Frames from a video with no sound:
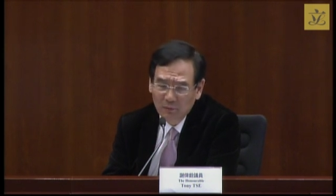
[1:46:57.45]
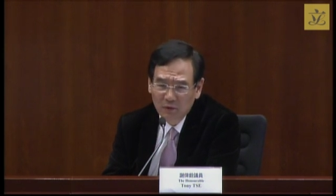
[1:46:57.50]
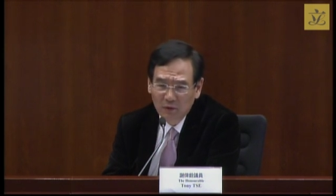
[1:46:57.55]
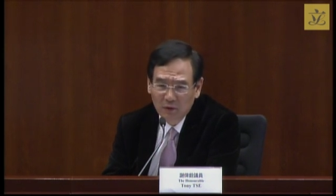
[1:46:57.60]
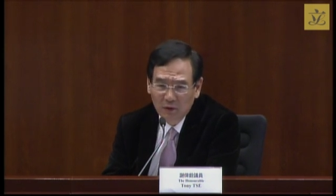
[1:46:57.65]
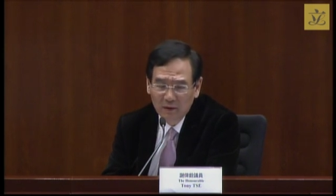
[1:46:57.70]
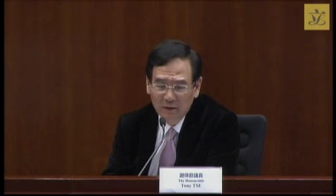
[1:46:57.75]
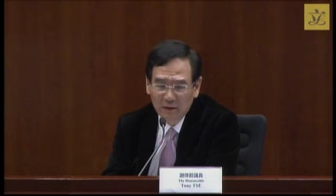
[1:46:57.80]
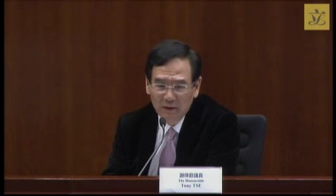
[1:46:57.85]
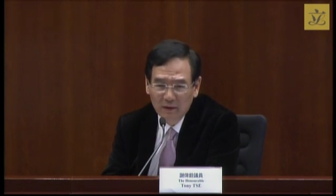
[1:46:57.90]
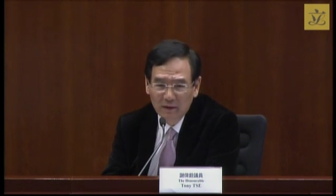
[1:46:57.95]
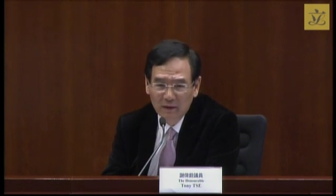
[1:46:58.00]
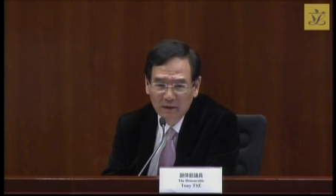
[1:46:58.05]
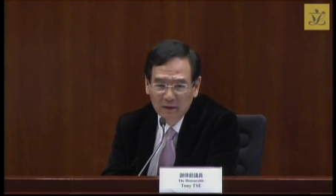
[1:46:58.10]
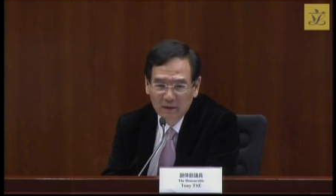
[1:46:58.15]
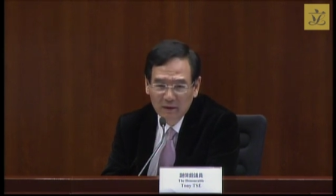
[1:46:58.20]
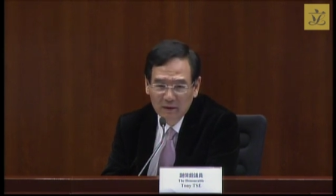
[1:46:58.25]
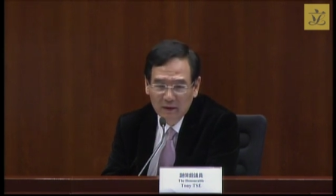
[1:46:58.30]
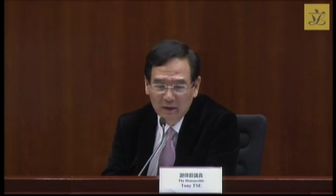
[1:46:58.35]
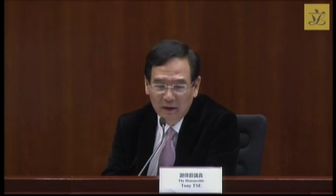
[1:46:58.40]
So
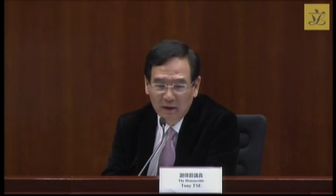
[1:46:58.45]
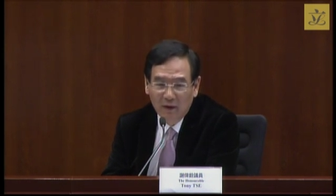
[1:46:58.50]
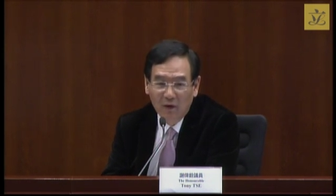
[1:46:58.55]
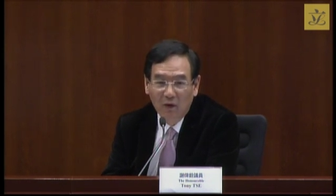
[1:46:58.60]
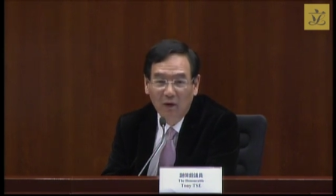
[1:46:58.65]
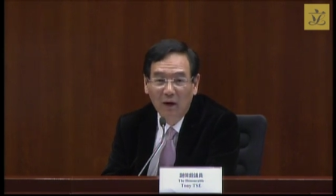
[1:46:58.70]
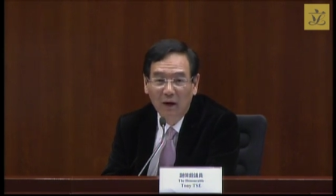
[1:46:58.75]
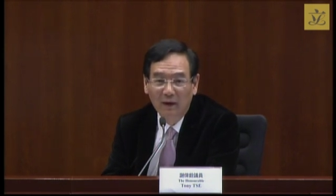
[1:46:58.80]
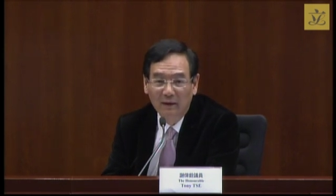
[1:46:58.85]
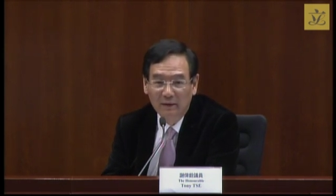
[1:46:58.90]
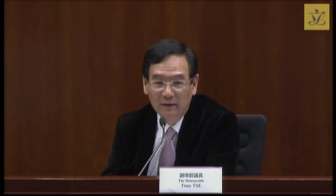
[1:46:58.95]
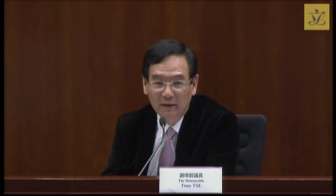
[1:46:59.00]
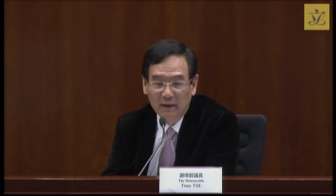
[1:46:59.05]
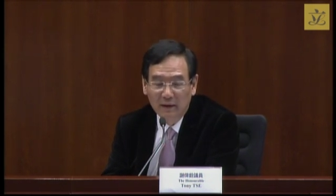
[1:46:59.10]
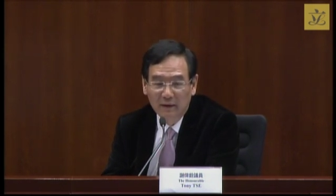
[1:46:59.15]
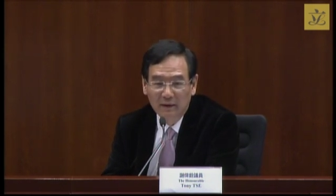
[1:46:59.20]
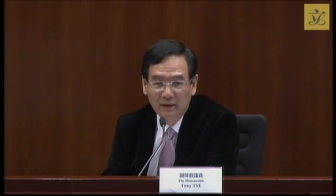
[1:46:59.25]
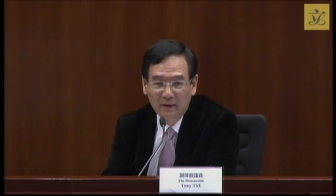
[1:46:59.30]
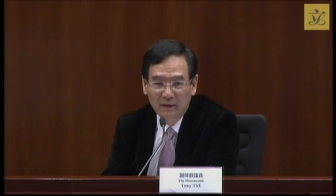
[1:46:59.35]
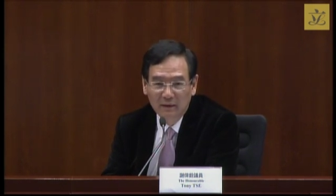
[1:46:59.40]
I hope the
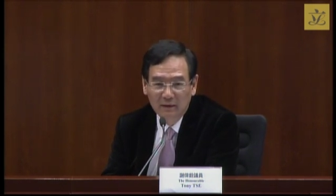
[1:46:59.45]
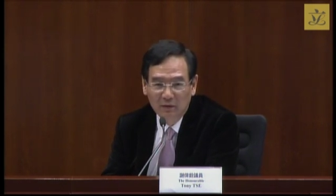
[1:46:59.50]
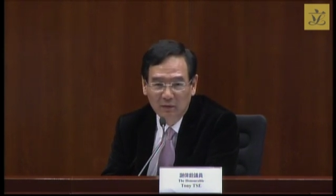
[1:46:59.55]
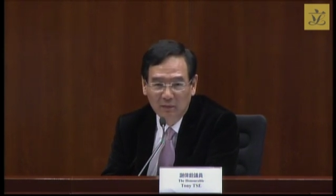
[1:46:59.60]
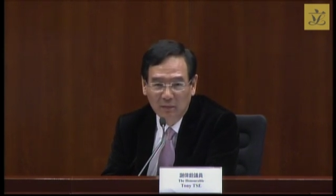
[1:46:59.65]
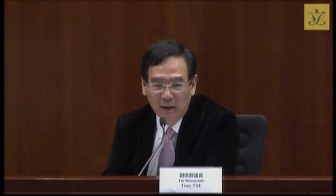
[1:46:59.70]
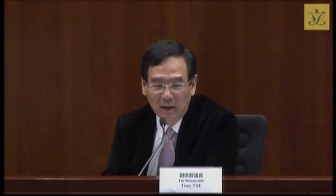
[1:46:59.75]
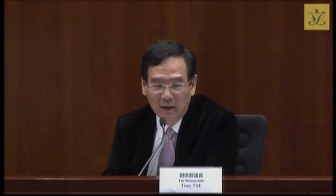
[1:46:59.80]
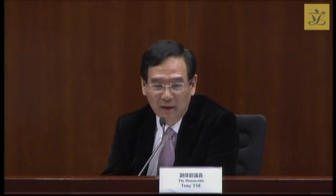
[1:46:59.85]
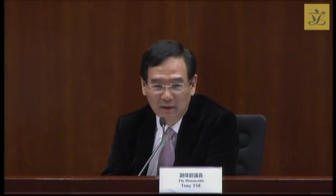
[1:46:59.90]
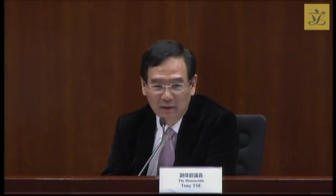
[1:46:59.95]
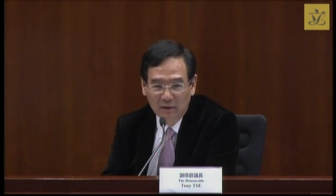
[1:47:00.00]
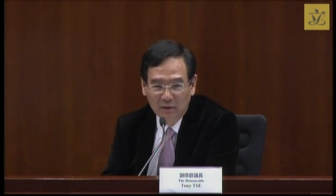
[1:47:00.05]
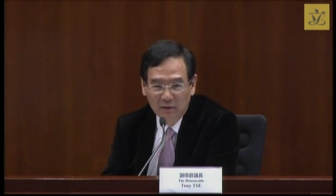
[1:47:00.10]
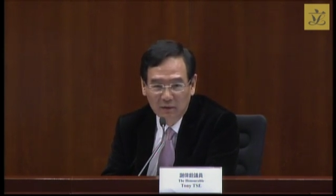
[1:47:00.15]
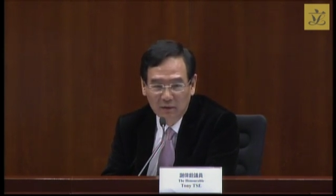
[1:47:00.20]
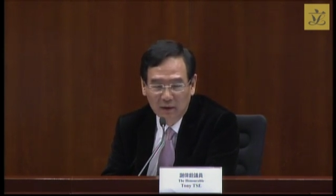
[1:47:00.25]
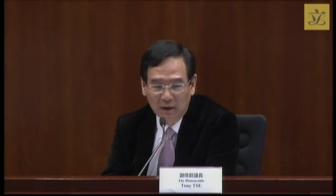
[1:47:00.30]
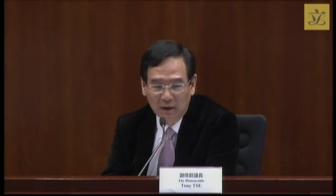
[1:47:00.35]
government can come up with some